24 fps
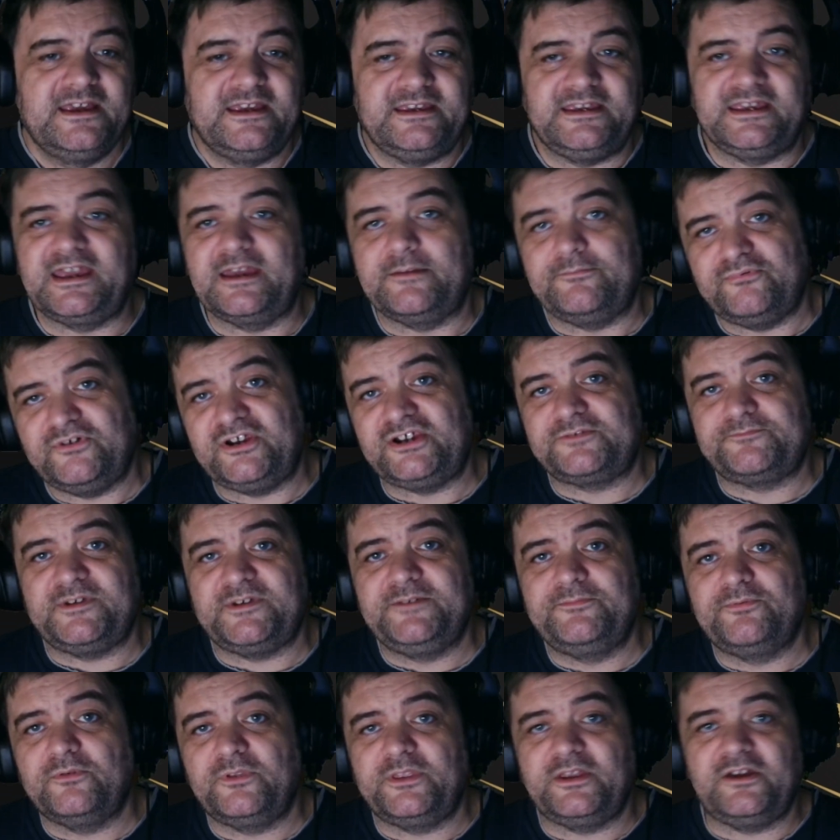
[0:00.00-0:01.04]
You get British
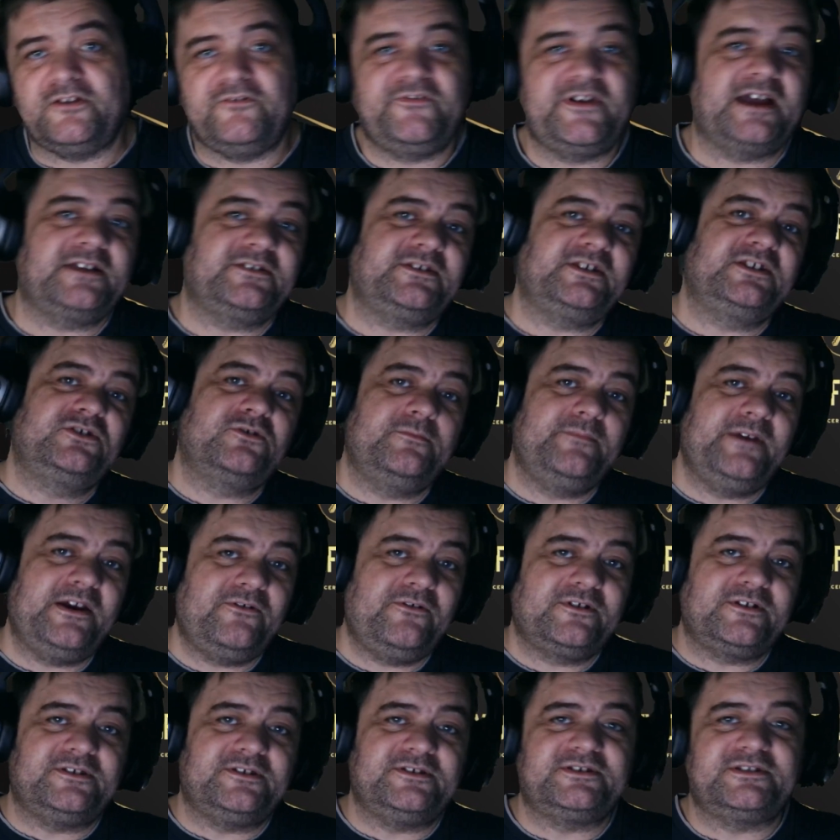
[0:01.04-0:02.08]
people that are reacting to
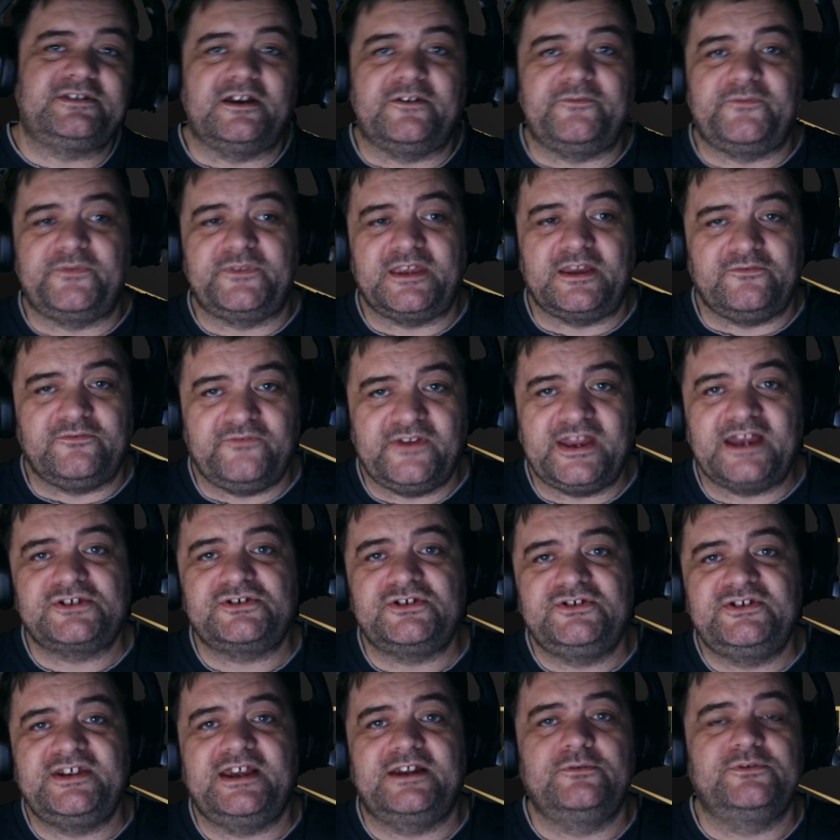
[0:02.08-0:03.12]
American stuff. You know,
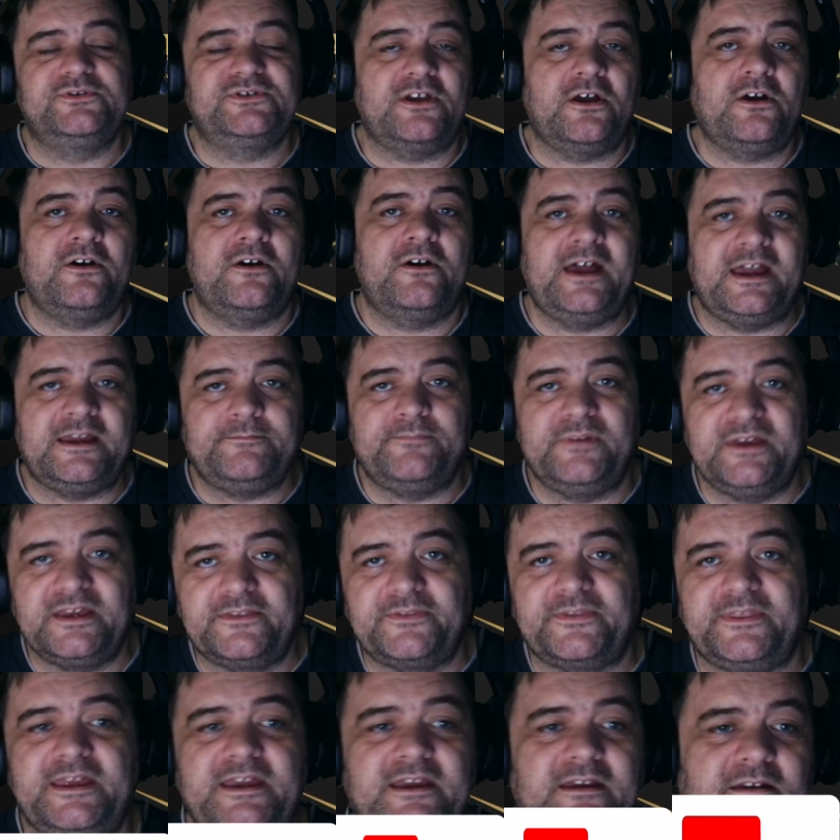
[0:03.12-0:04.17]
reaction channels are a big
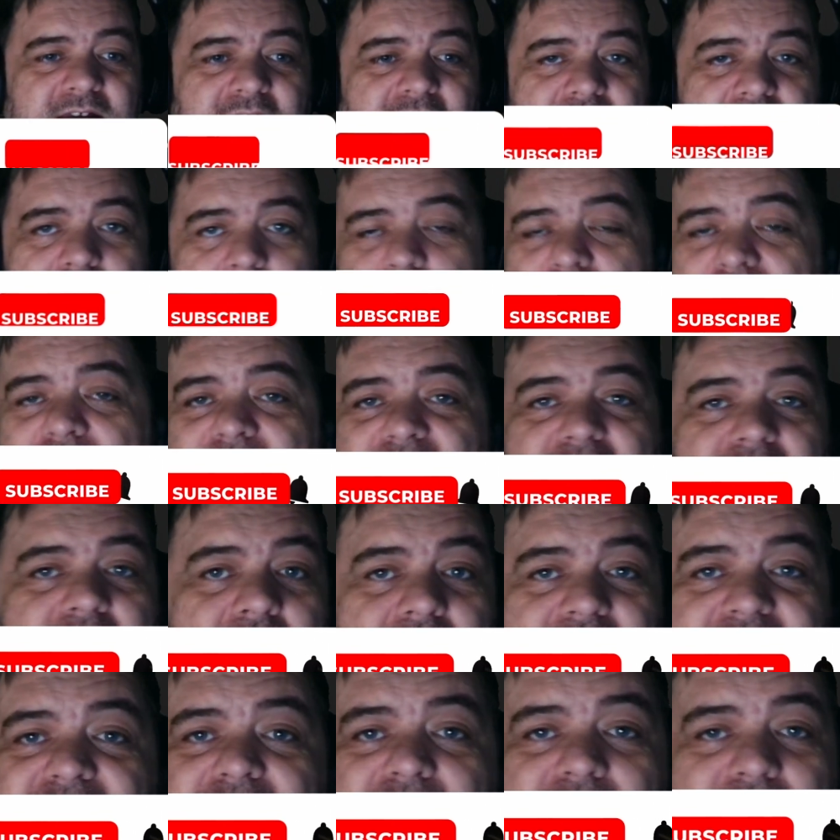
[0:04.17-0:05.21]
thing. Whether you
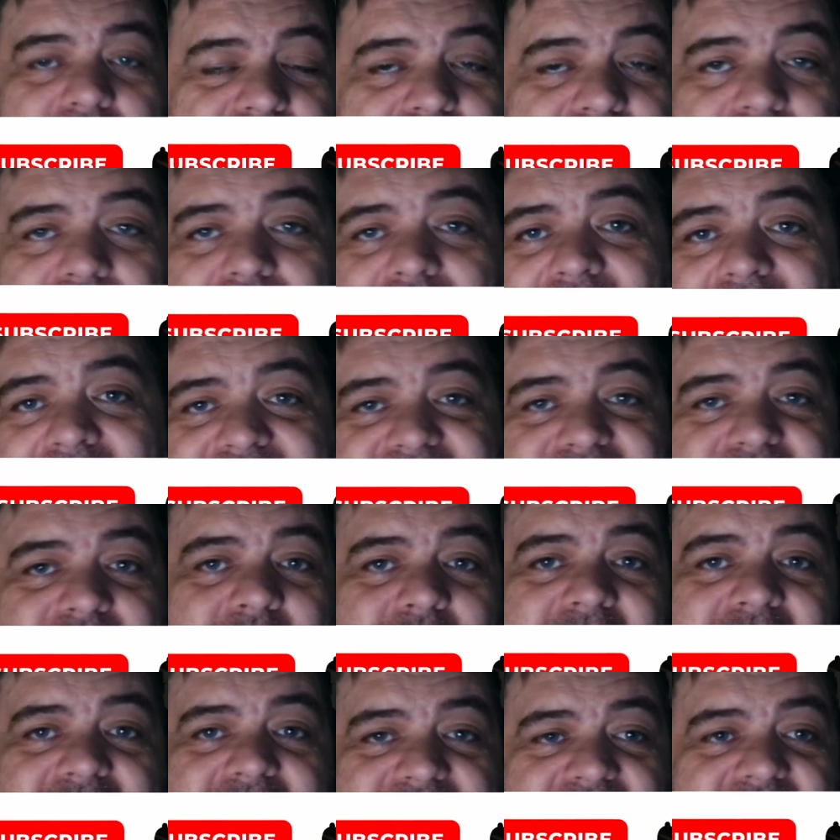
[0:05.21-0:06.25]
like it or not, that's the
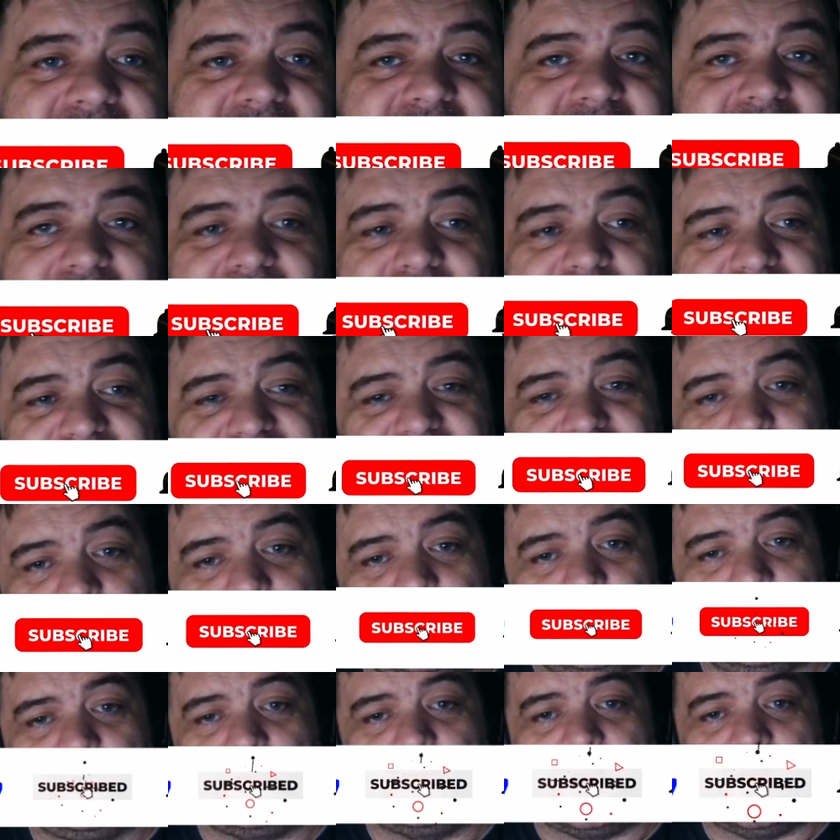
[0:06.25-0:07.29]
way it is. And obviously,
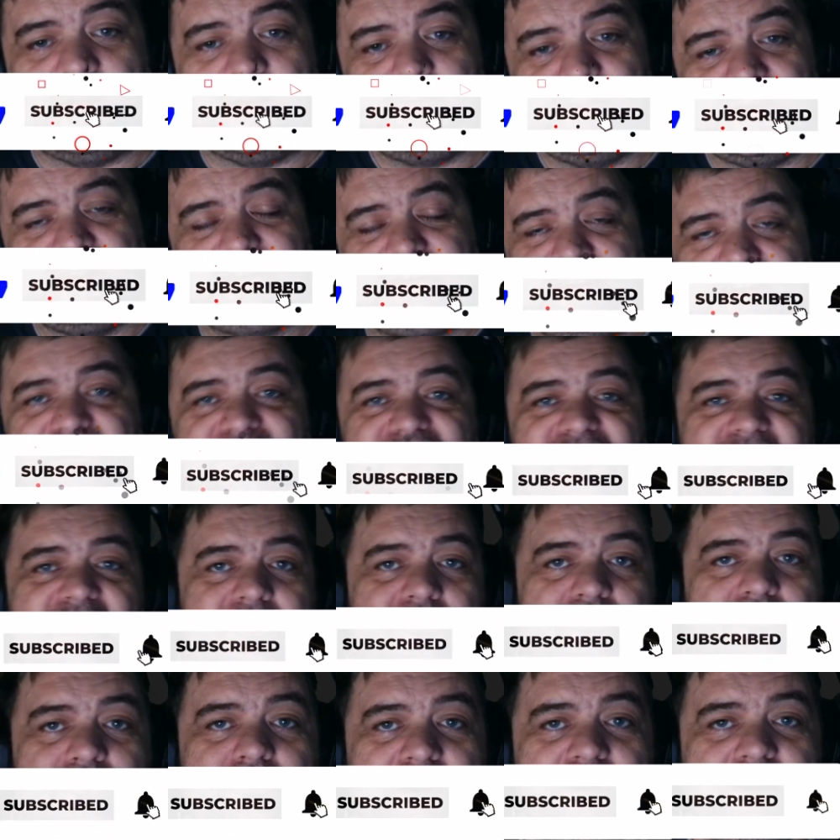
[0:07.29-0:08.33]
I made this
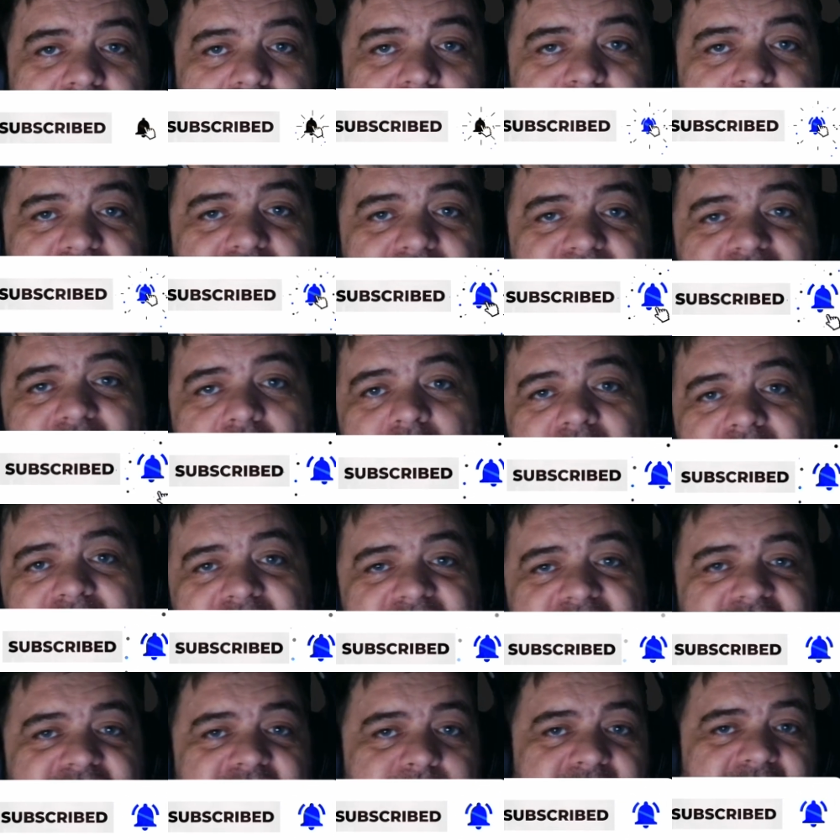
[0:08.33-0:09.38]
channel because I wanted
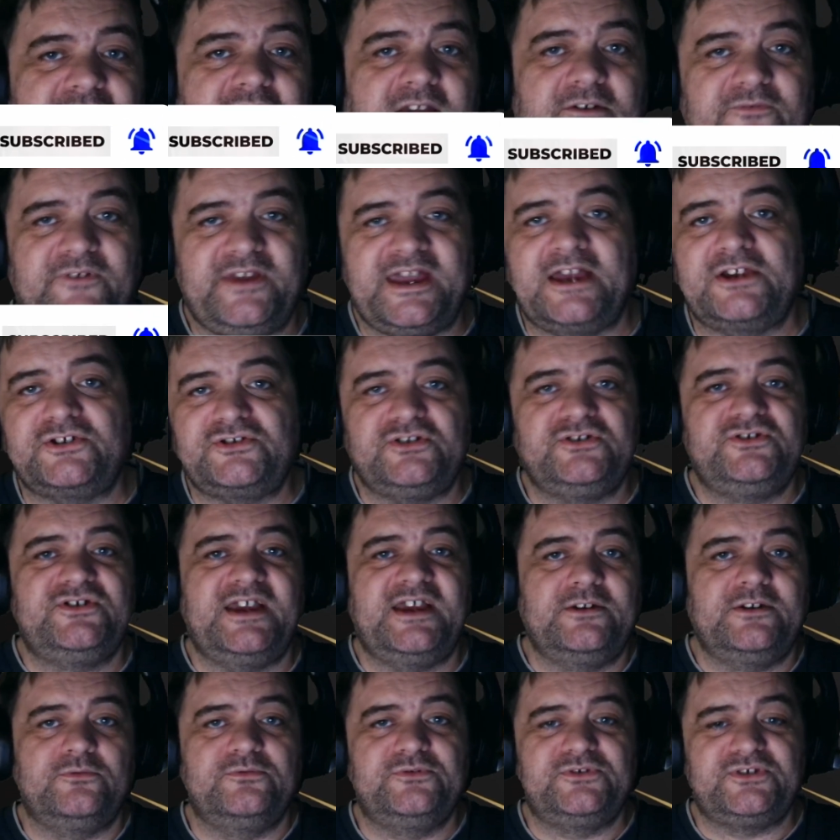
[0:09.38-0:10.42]
it to be a reaction
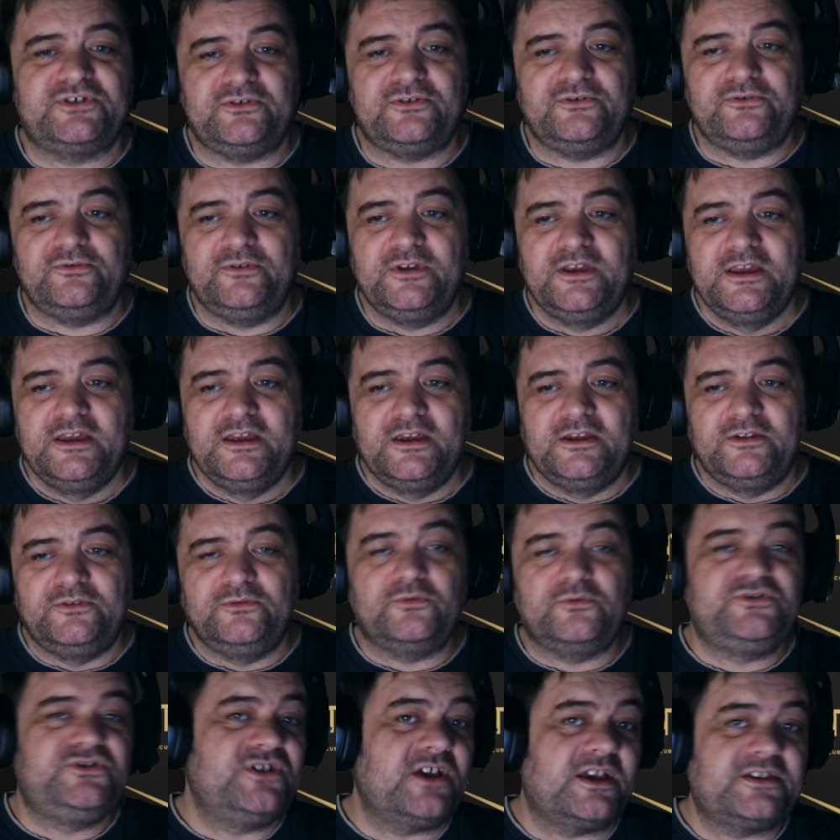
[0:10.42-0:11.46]
channel to
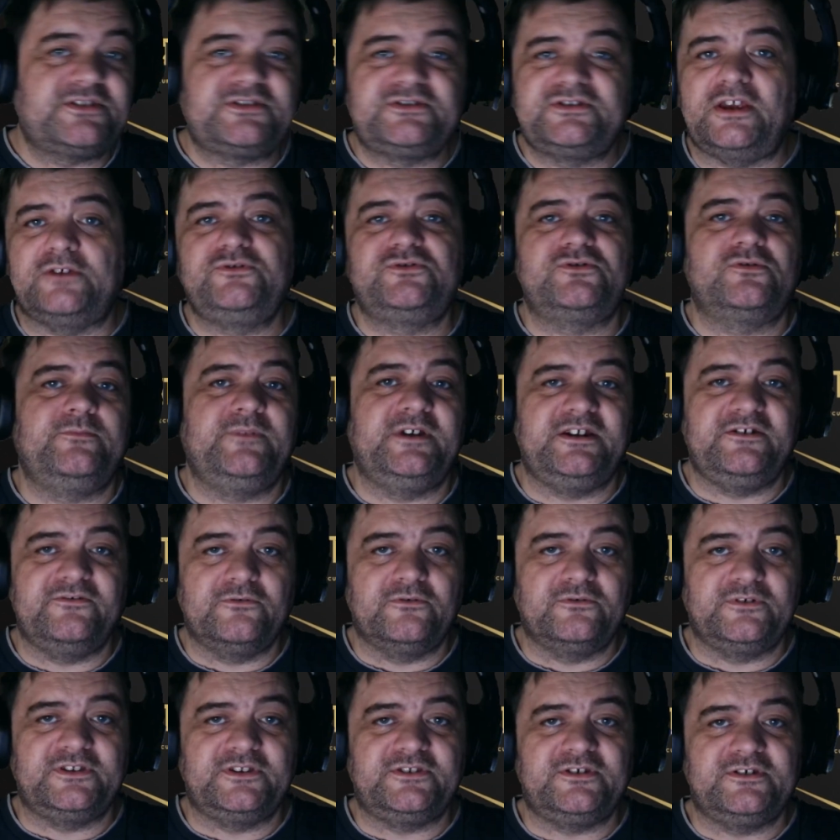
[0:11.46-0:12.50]
not just social media
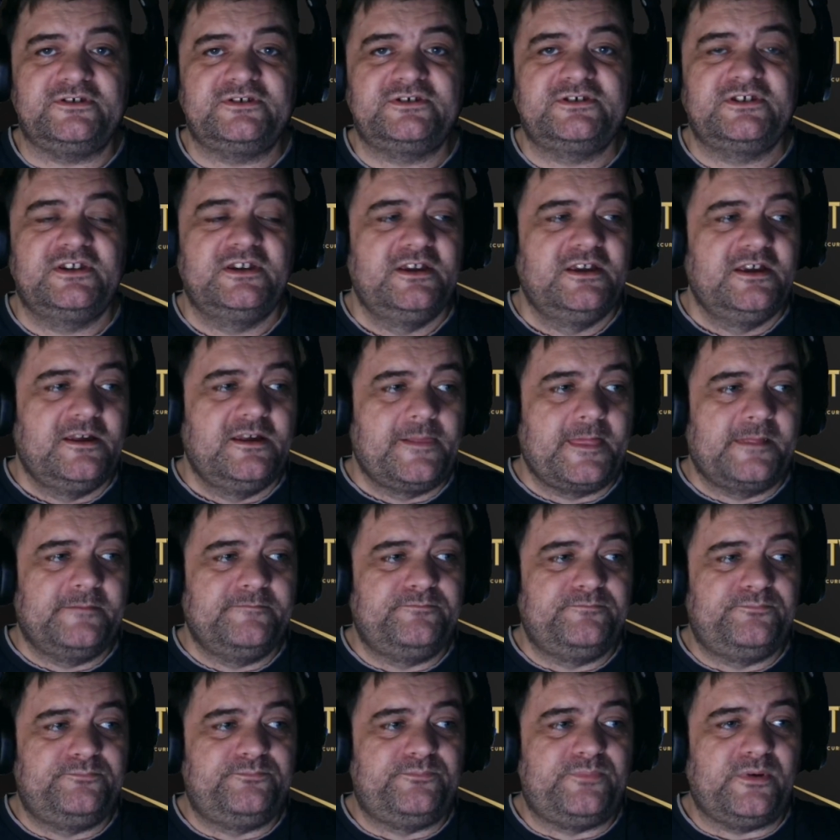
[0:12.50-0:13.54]
auditors,
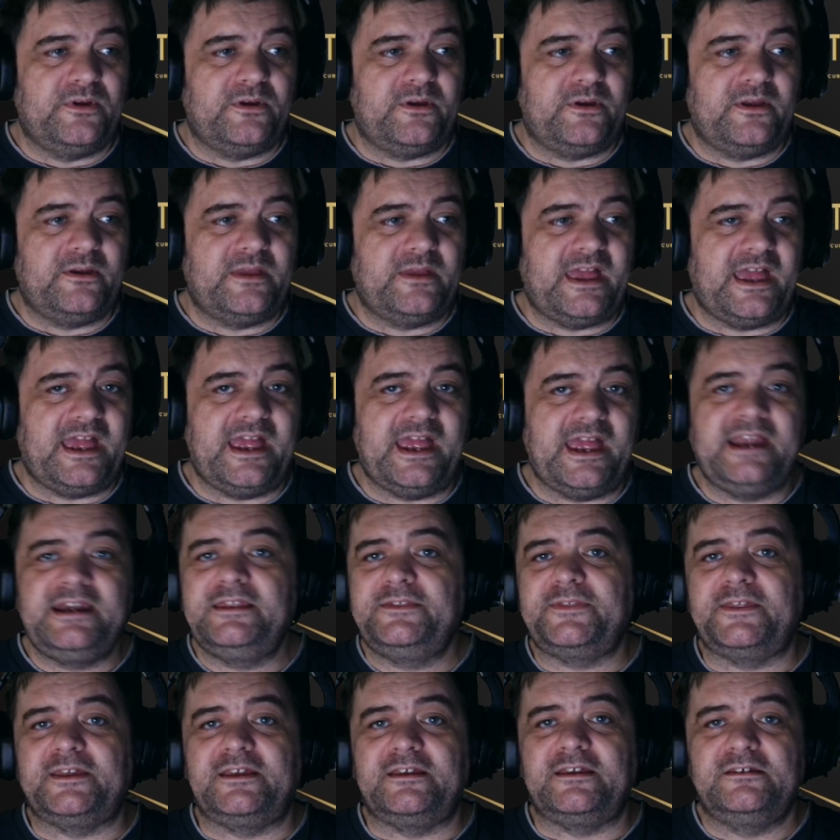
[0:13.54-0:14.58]
but
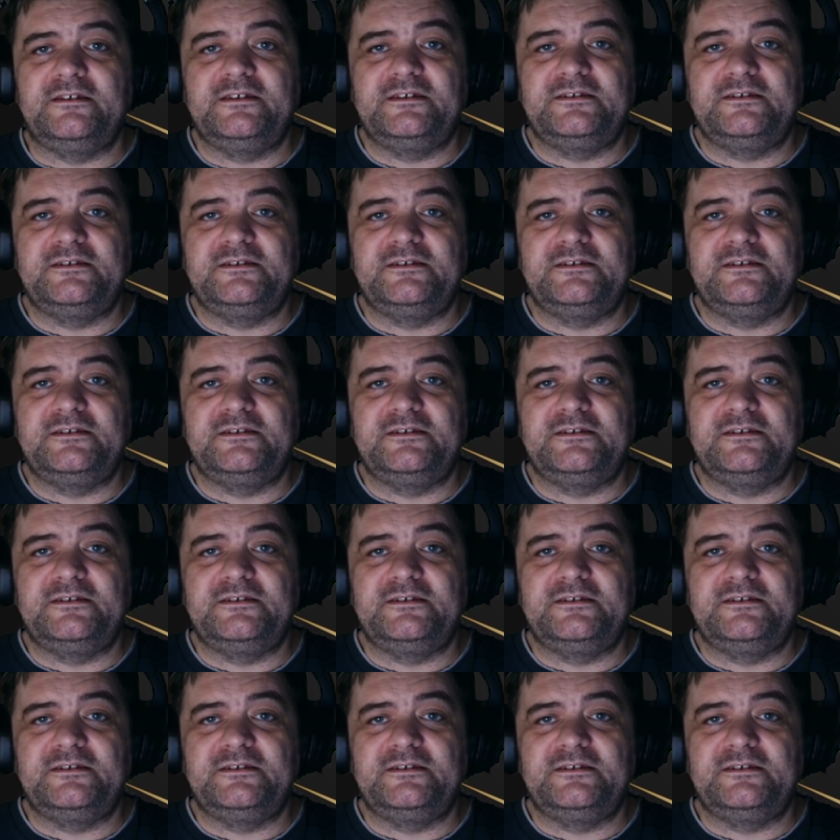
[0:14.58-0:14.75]
anything.